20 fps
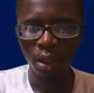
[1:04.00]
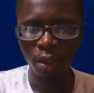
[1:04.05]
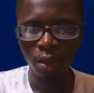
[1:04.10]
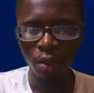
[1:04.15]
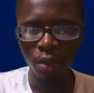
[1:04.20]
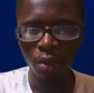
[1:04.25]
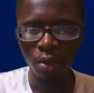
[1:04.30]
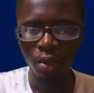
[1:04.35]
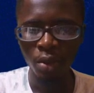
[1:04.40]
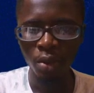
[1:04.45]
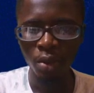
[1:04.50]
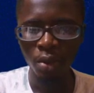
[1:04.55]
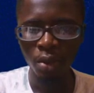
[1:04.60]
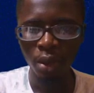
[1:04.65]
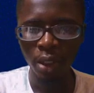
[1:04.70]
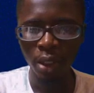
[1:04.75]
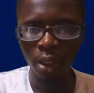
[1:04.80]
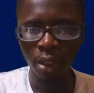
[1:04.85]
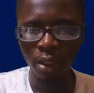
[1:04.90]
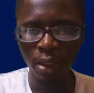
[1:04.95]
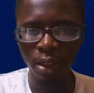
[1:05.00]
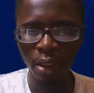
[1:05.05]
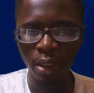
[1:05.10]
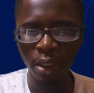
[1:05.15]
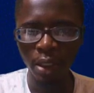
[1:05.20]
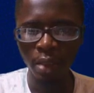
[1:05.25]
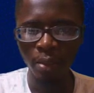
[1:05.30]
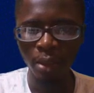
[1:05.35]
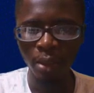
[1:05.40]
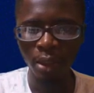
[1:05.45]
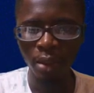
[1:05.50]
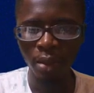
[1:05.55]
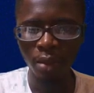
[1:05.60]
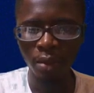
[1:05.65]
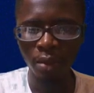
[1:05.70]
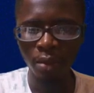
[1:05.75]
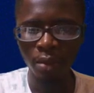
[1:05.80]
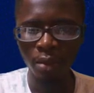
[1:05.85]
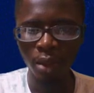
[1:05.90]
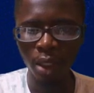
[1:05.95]
and also get element
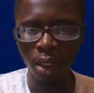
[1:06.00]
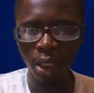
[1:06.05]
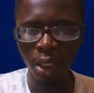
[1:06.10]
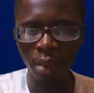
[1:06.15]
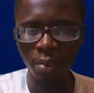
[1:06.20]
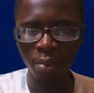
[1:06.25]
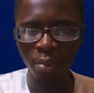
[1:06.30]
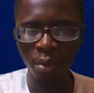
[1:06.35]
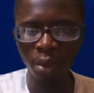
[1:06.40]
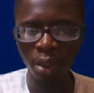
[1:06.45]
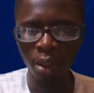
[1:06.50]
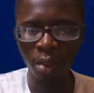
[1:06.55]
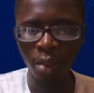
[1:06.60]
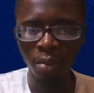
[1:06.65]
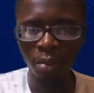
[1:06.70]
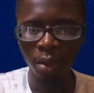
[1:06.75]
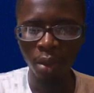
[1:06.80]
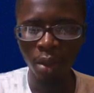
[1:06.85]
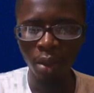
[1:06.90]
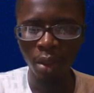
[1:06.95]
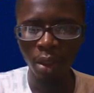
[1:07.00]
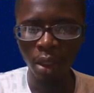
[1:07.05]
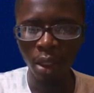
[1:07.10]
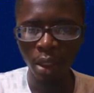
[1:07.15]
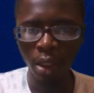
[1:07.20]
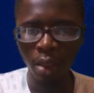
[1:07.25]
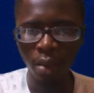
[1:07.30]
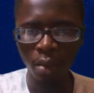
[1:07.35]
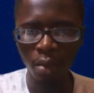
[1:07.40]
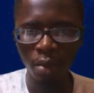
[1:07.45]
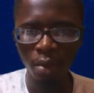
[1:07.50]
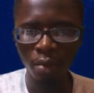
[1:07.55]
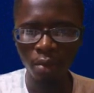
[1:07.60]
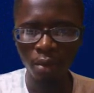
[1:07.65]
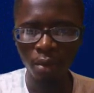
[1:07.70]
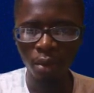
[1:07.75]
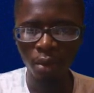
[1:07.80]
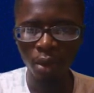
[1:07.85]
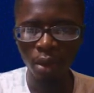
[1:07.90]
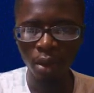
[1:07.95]
of m prime and look
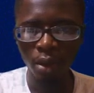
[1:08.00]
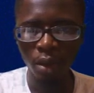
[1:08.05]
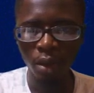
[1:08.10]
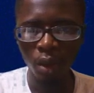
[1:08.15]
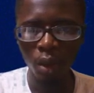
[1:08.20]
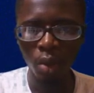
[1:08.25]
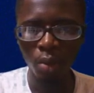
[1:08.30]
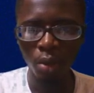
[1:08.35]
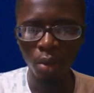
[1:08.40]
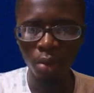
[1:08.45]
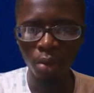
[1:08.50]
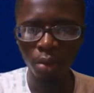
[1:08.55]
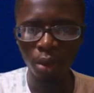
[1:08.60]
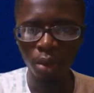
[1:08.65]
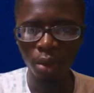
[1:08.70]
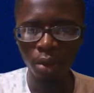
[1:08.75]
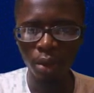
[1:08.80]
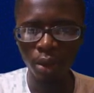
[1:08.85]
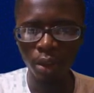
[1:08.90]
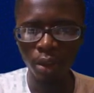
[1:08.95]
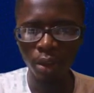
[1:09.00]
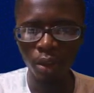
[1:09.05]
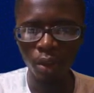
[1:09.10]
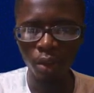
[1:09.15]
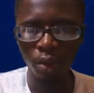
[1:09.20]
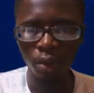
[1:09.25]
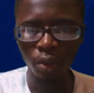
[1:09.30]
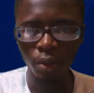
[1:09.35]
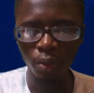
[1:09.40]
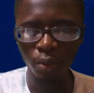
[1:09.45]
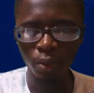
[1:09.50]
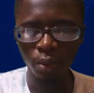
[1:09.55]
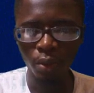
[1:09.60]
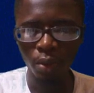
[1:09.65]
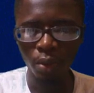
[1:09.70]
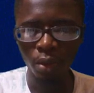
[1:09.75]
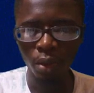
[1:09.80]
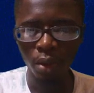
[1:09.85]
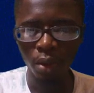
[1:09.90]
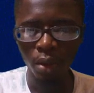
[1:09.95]
for what is common between the two.
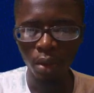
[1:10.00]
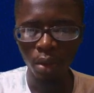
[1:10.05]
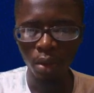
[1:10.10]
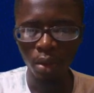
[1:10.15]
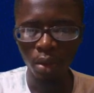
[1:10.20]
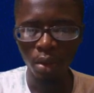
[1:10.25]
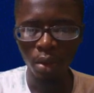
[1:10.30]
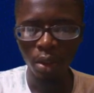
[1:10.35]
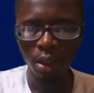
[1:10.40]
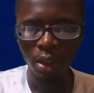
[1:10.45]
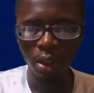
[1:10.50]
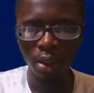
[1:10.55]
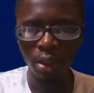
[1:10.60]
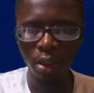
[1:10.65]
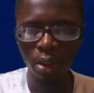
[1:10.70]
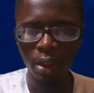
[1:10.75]
So let's